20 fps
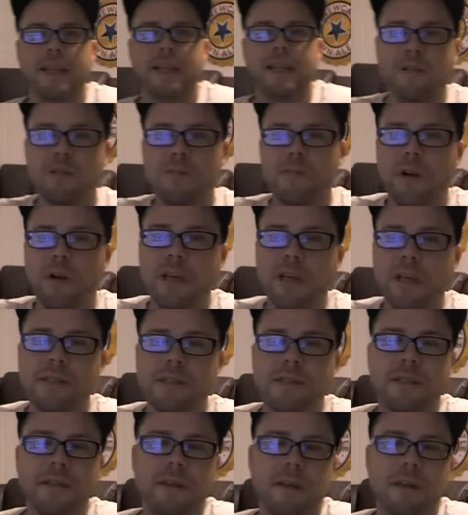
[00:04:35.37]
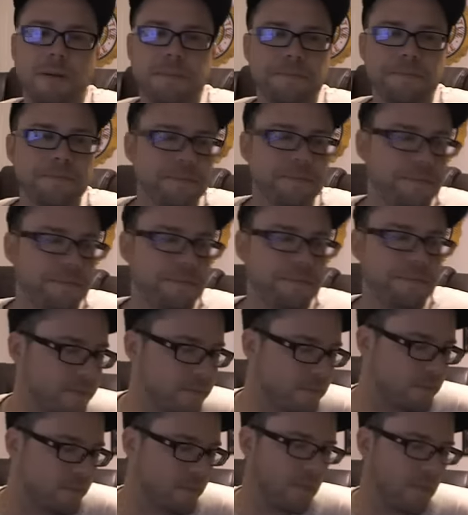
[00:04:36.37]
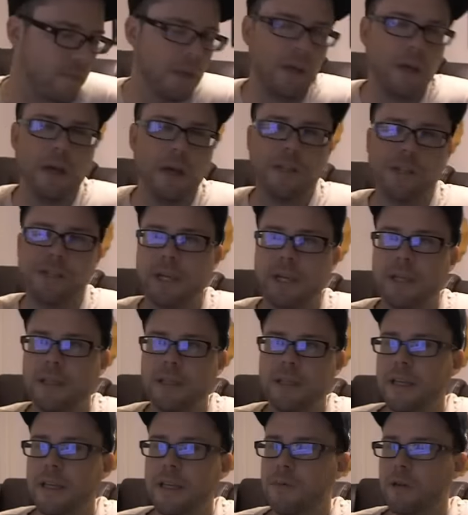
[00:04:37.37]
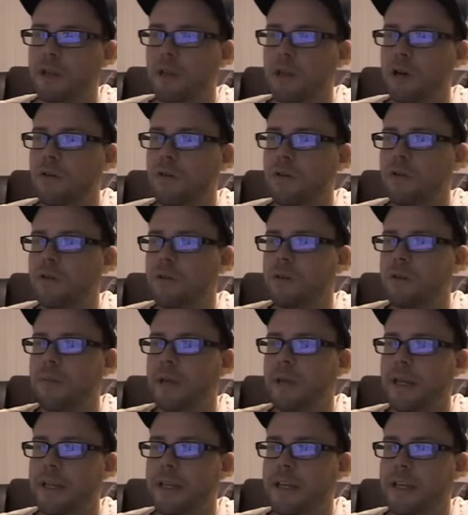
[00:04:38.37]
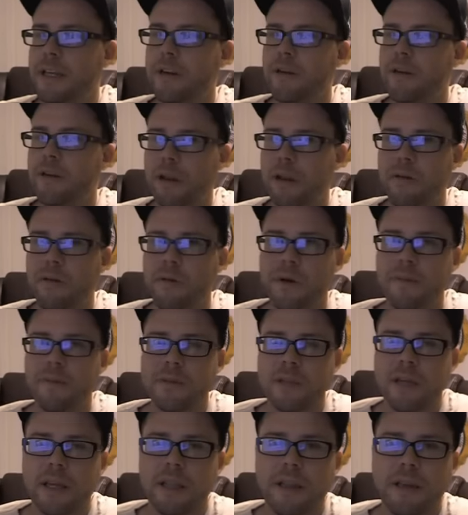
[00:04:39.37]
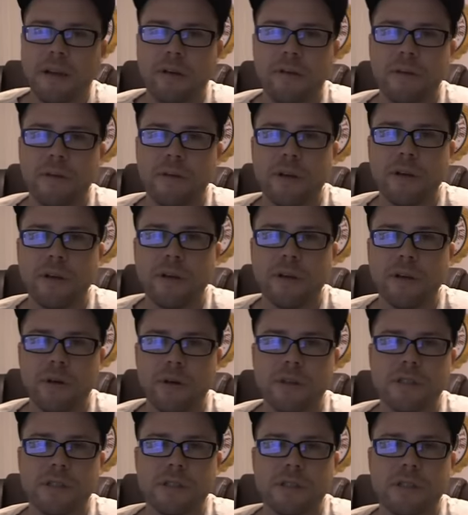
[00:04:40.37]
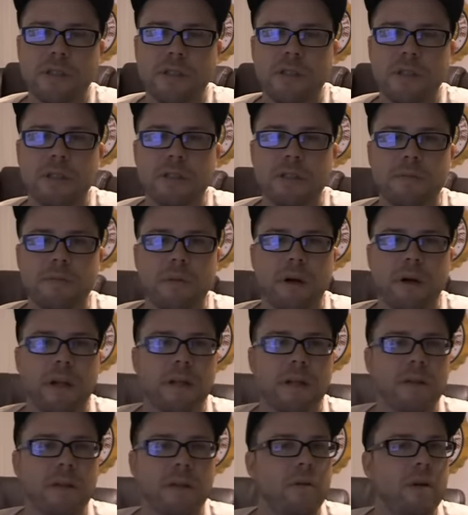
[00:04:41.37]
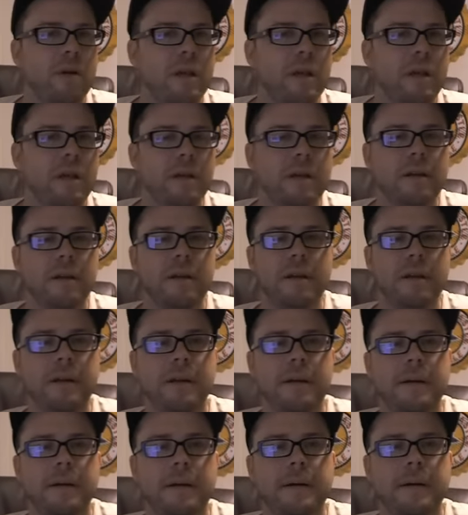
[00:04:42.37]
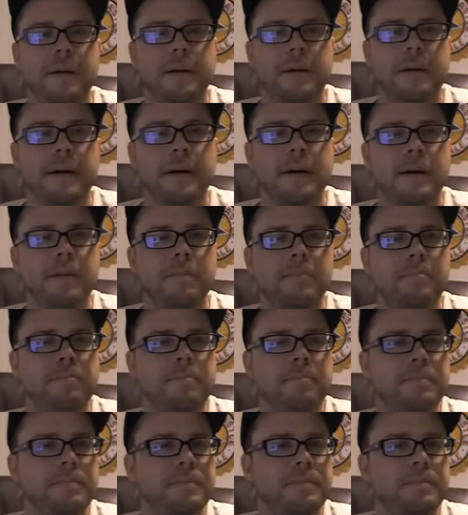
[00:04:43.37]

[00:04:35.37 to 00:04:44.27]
of those breaks, uh, check the link below. There'll be an eCrater website there where you can purchase the spot in the break. Um,